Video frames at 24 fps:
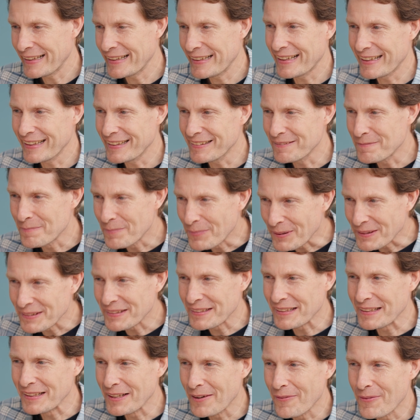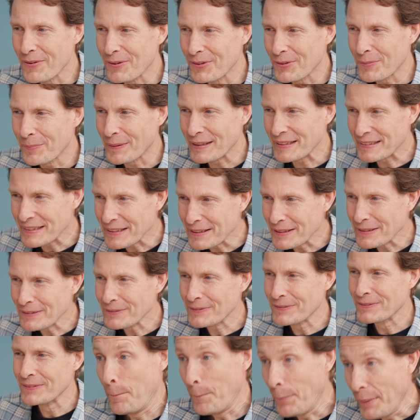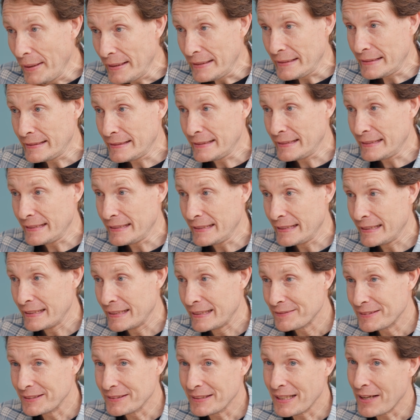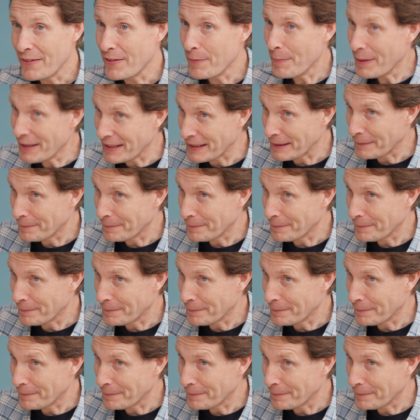I personally love those myself, but we don't have the money.